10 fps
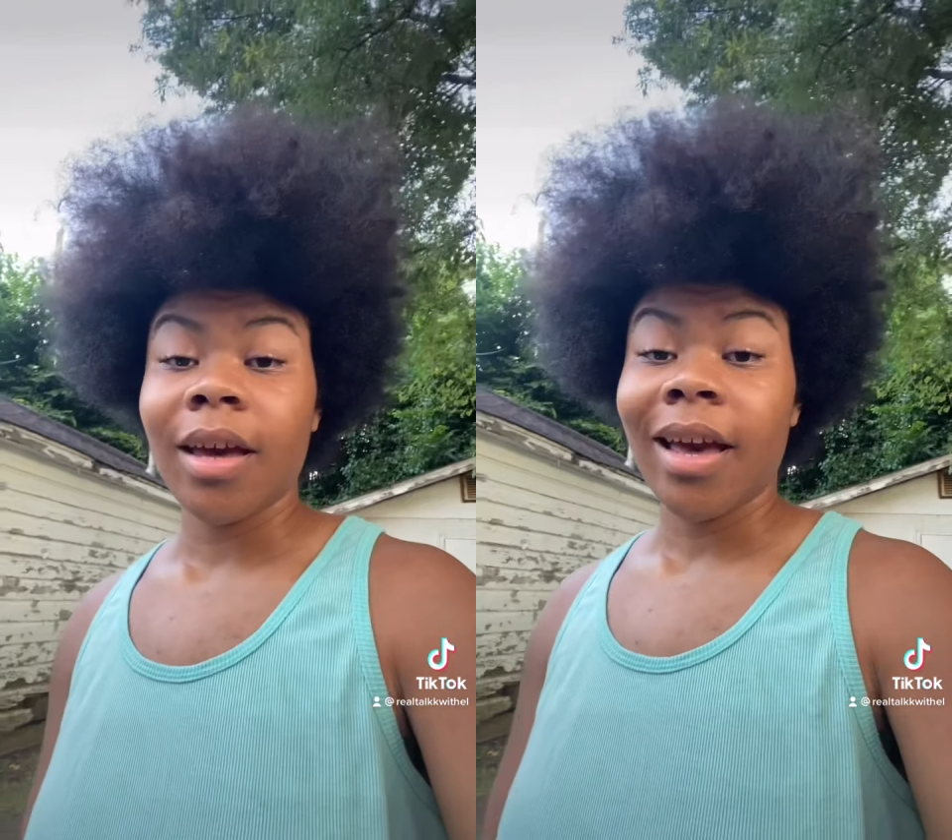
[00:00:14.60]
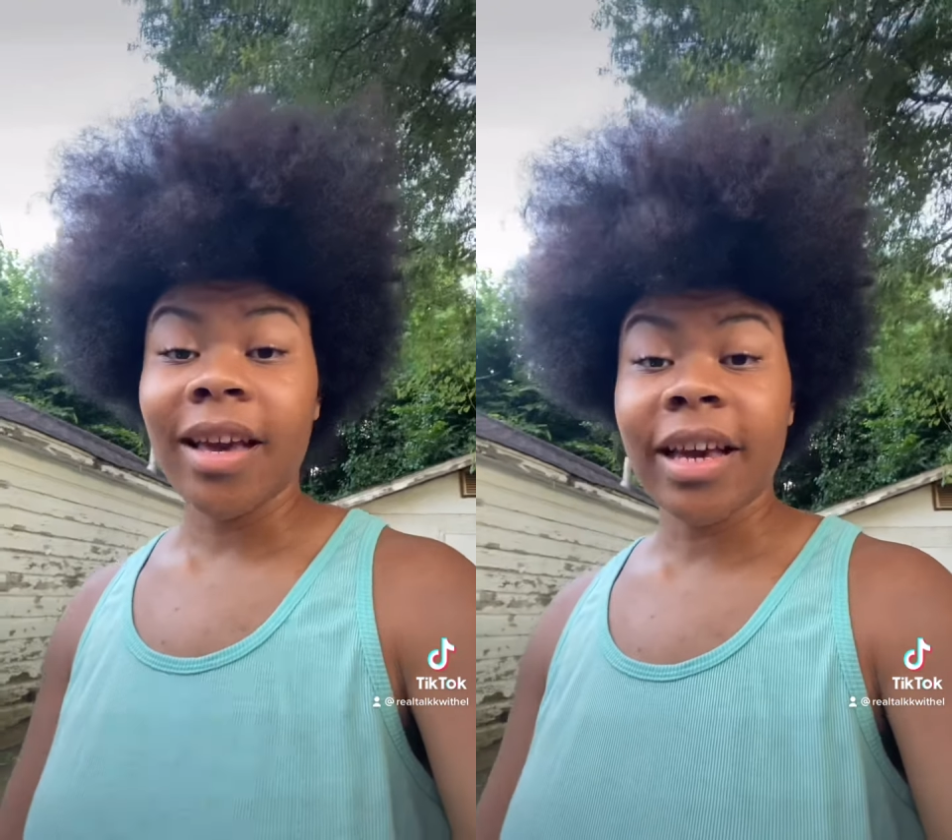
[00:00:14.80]

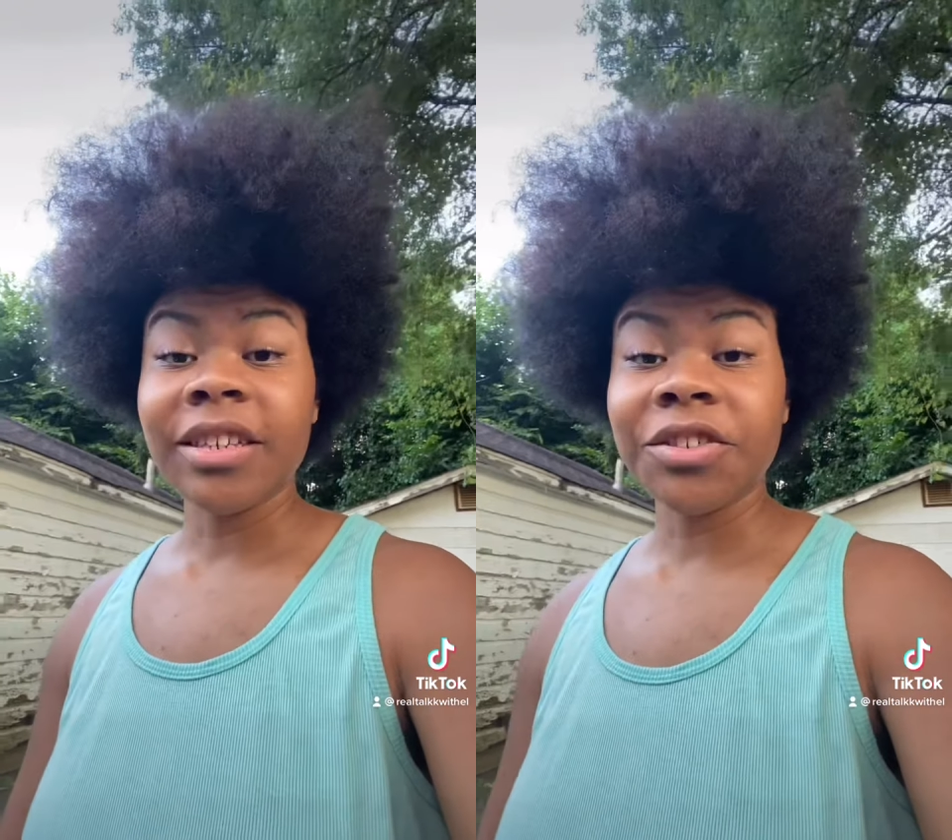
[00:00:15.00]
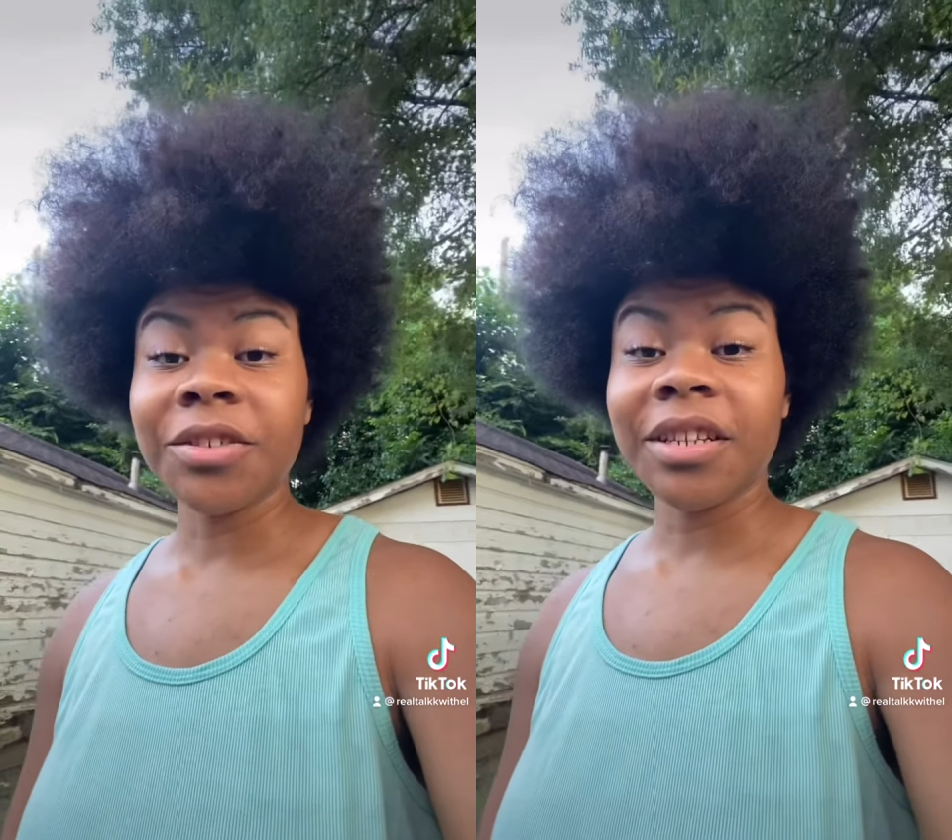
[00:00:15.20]
in case
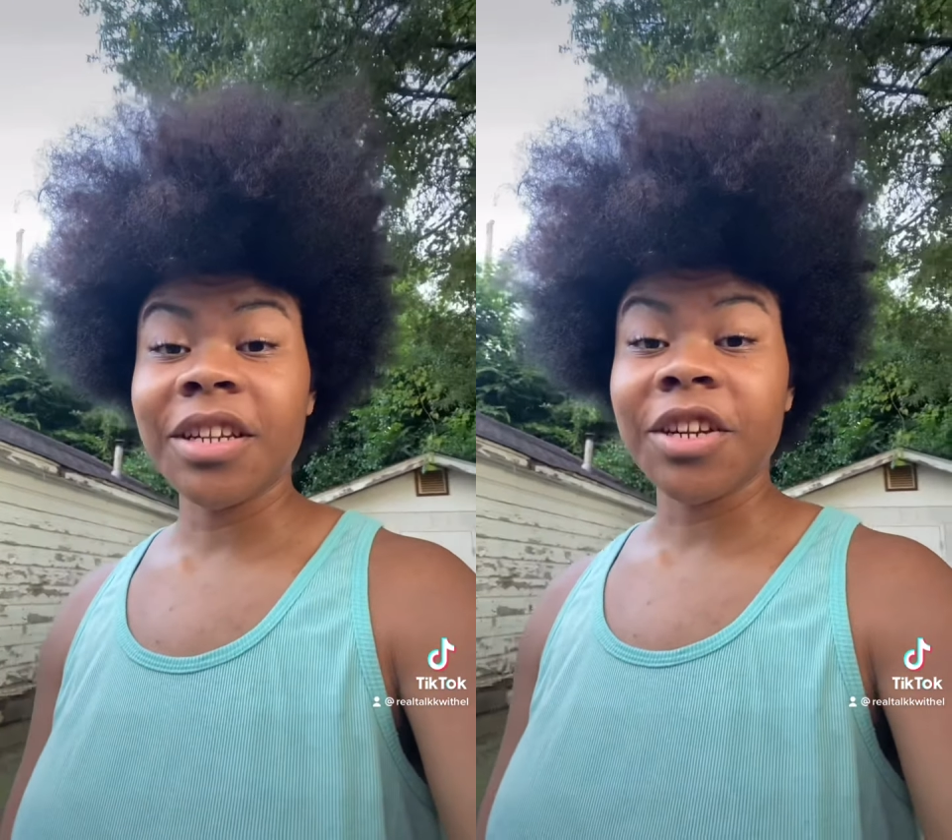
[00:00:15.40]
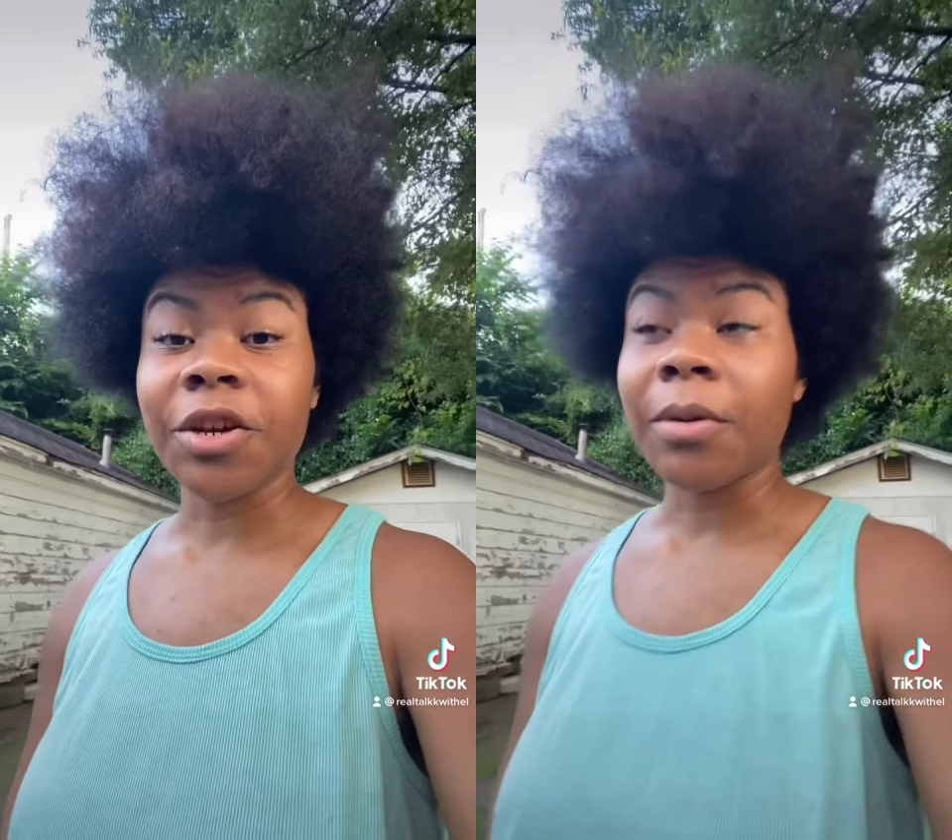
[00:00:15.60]
you
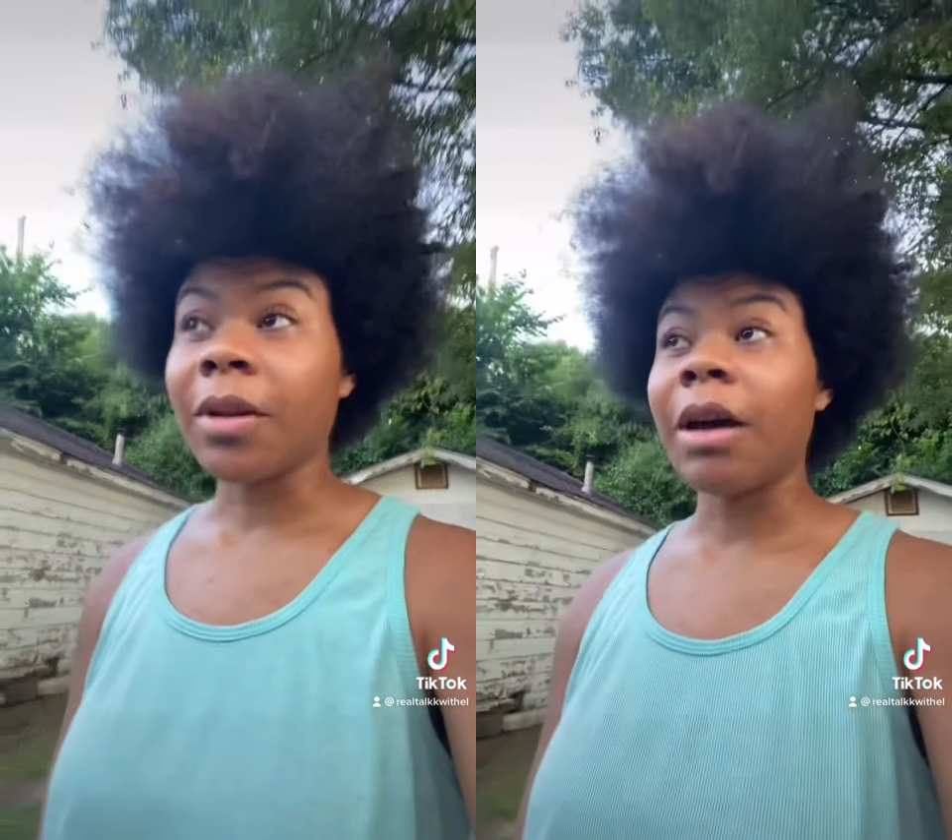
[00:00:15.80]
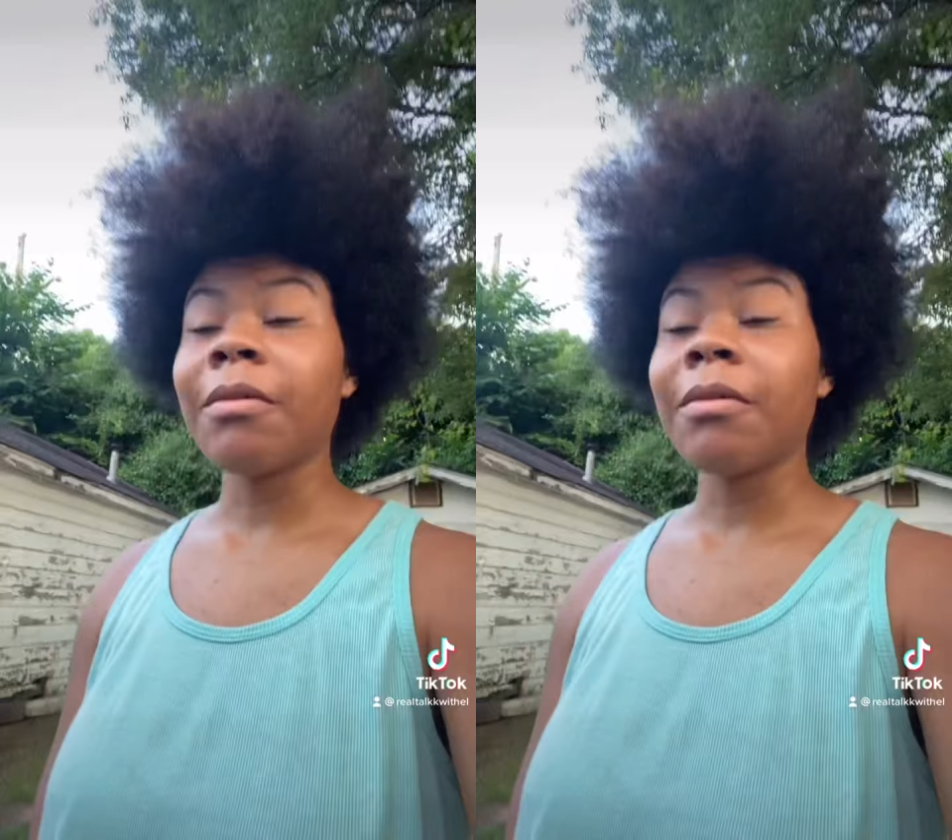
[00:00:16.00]
didn't know along